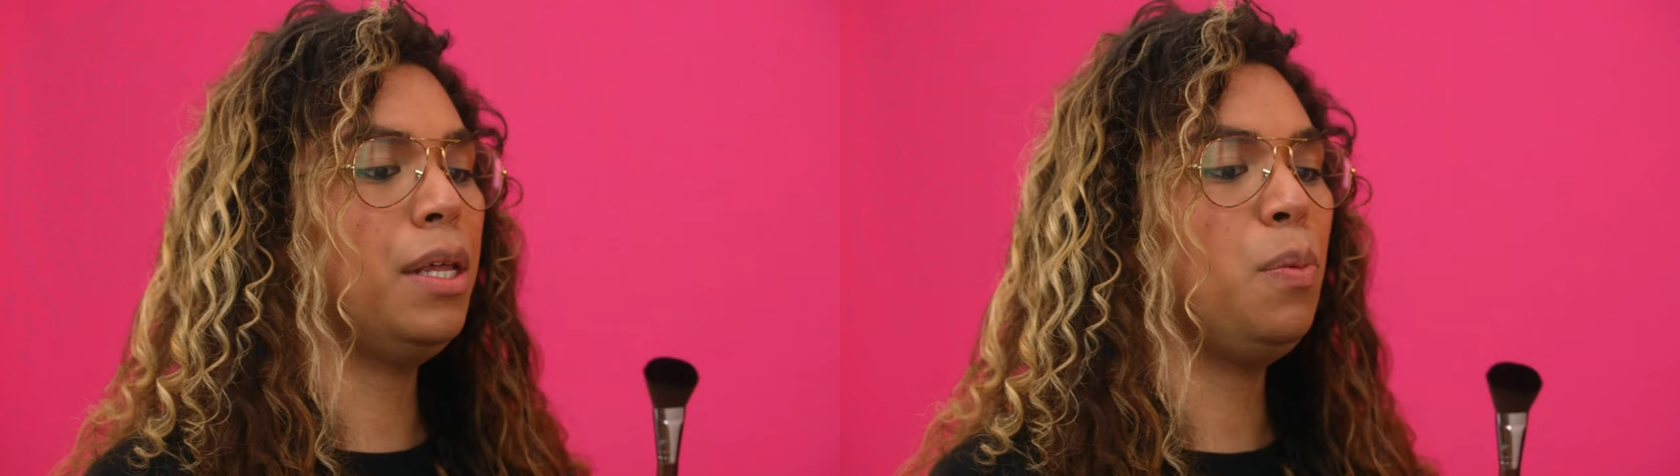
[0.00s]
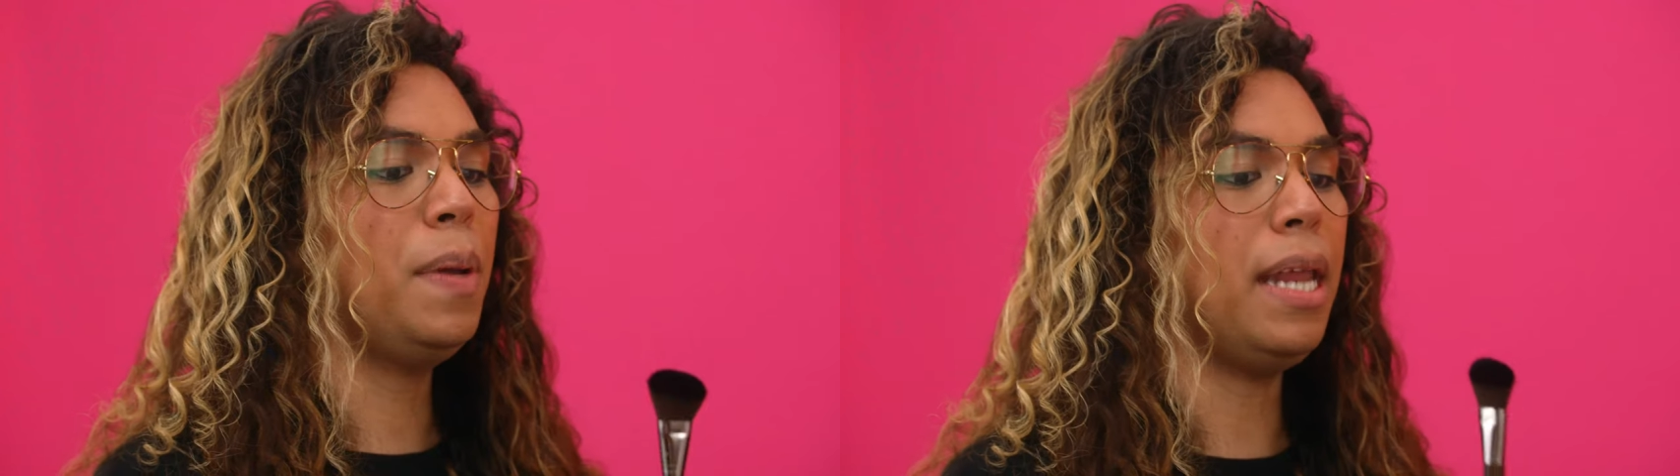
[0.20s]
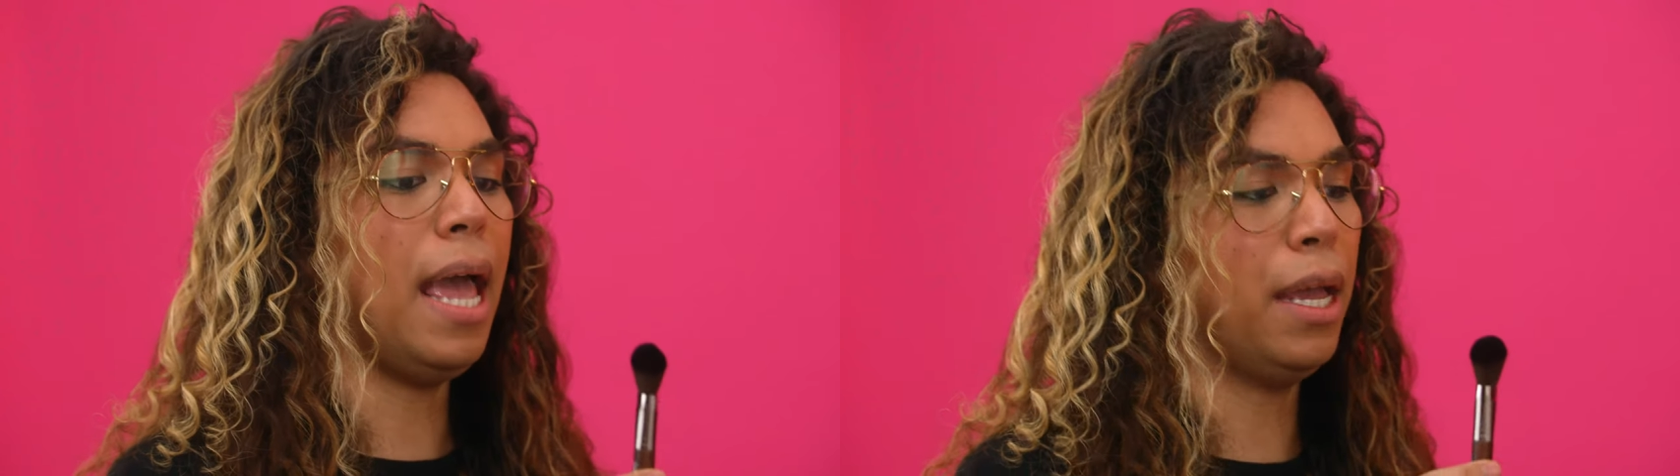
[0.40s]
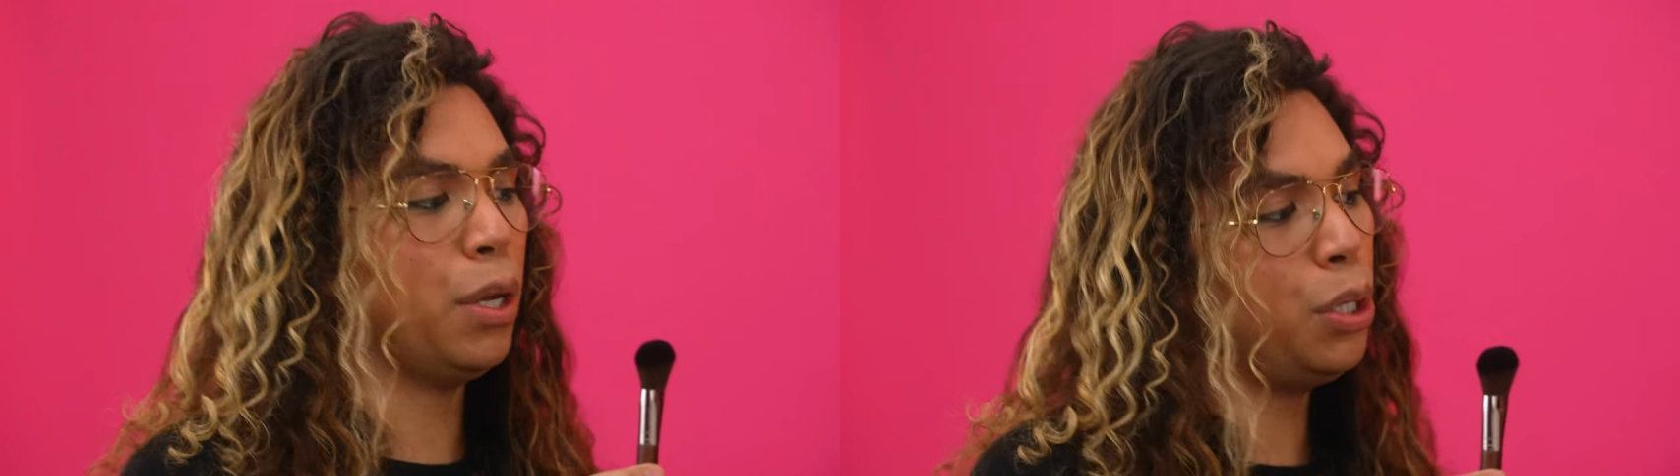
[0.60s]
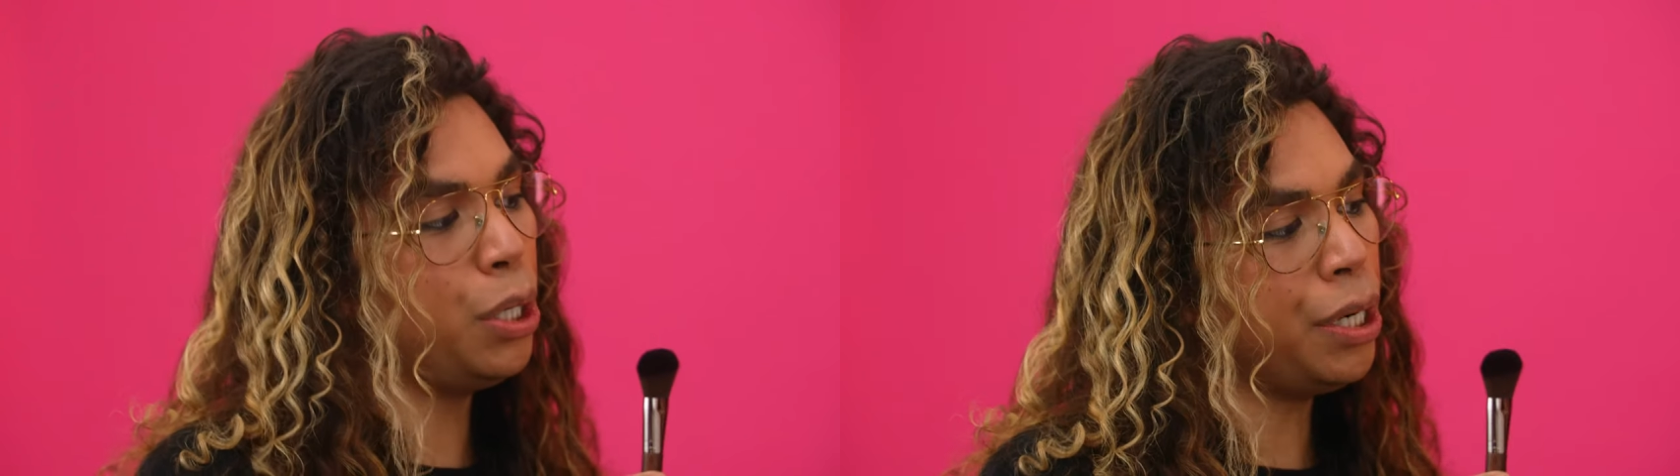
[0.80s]
little bit
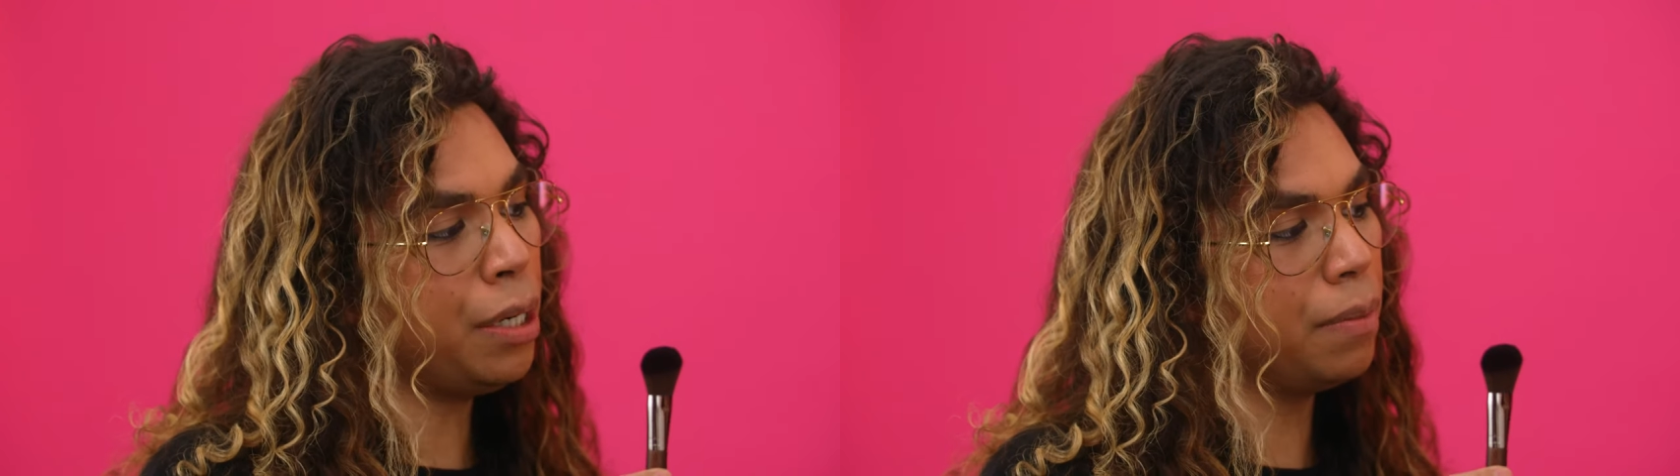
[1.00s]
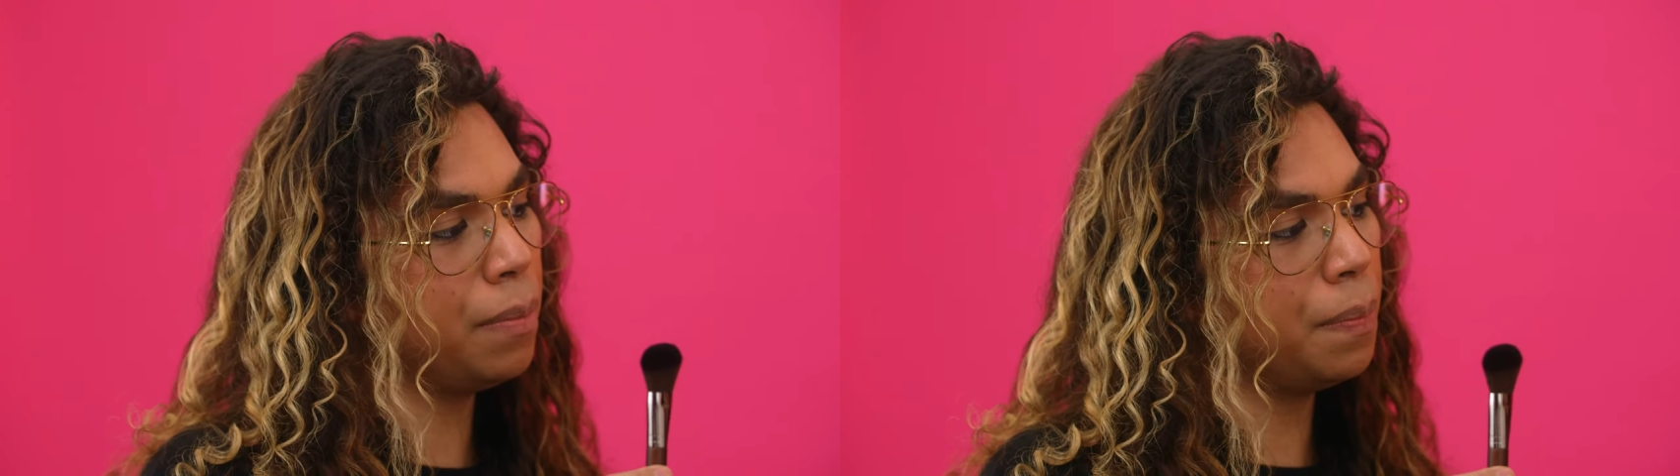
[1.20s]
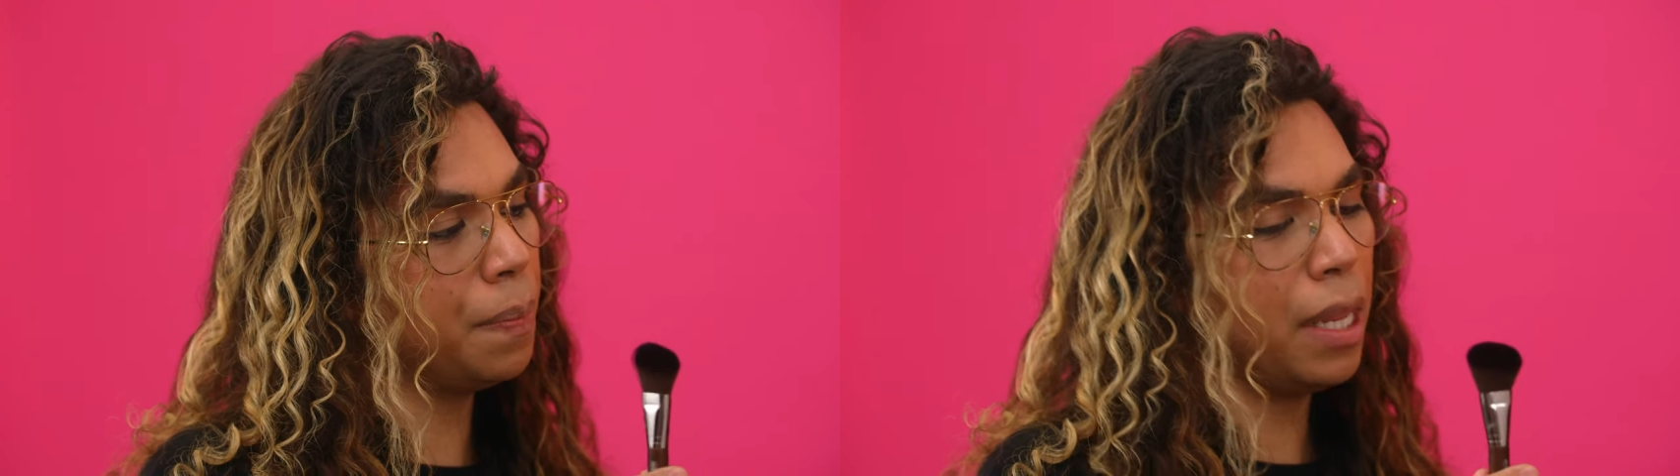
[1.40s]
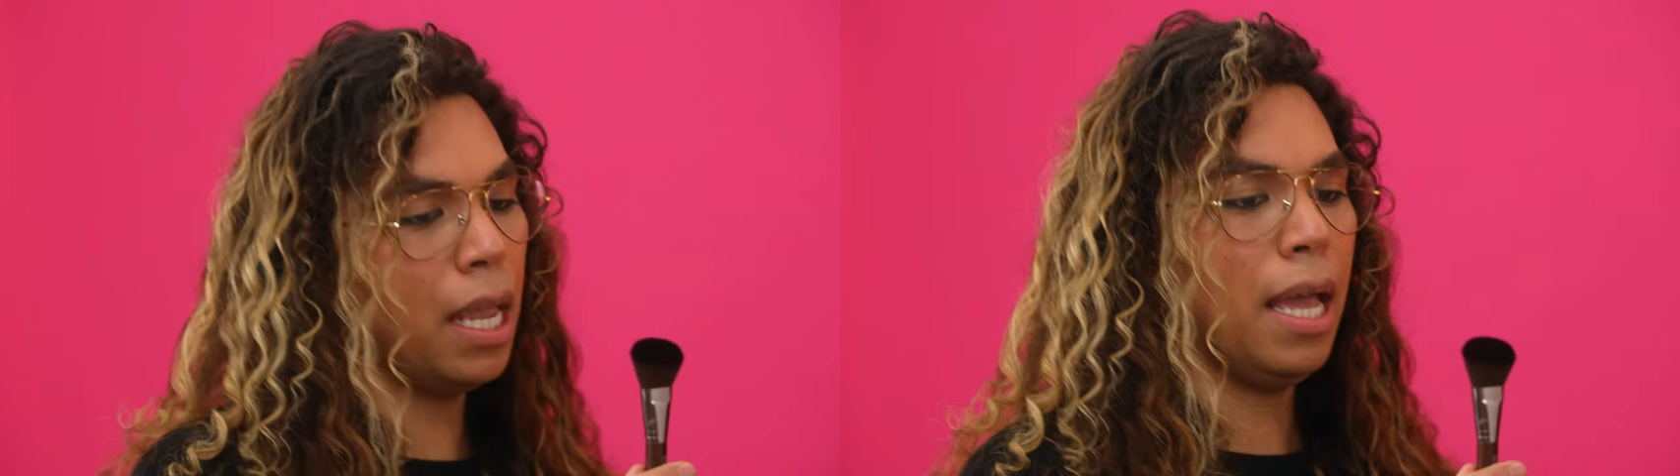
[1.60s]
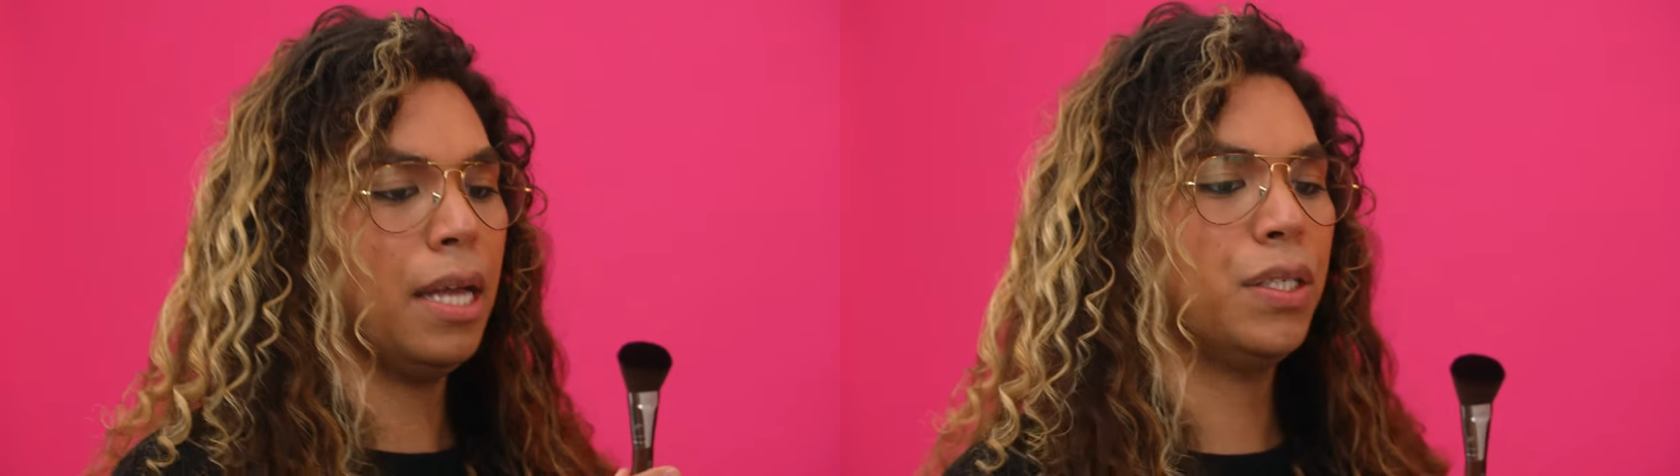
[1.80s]
angular. Mm -hmm.
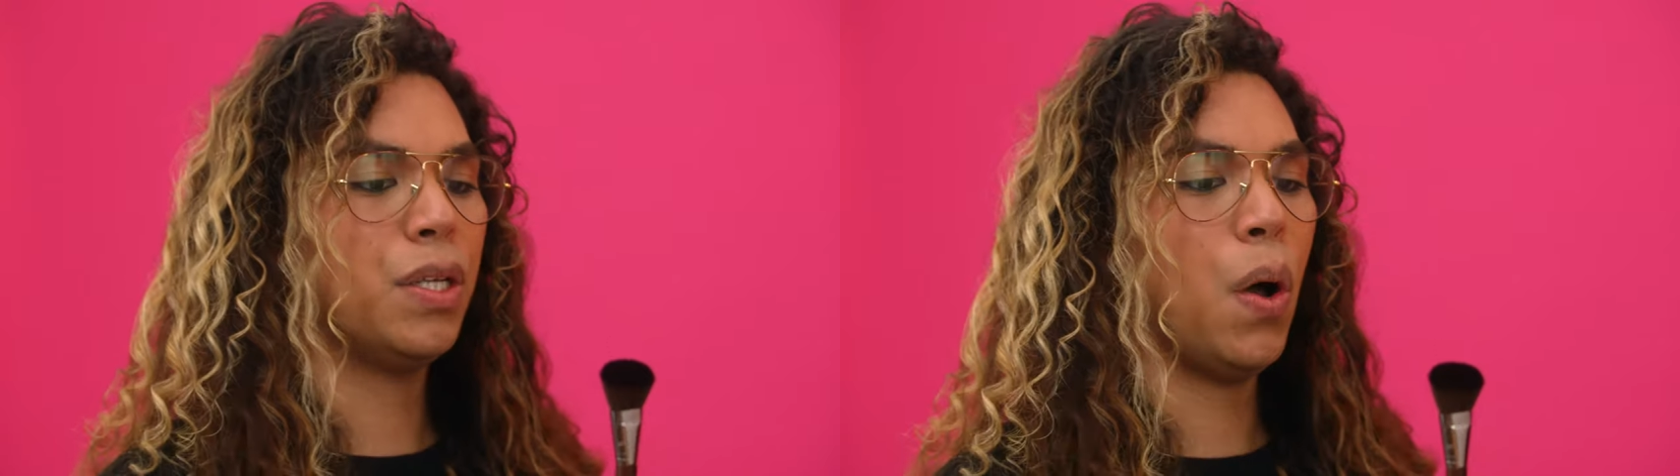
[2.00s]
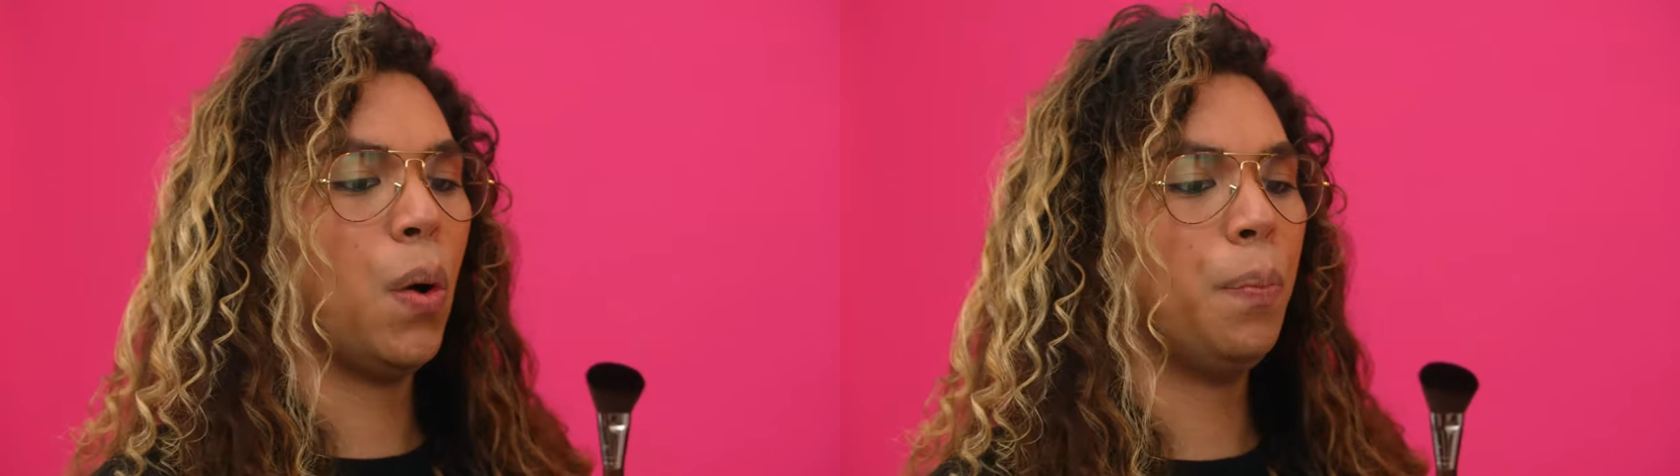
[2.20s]
So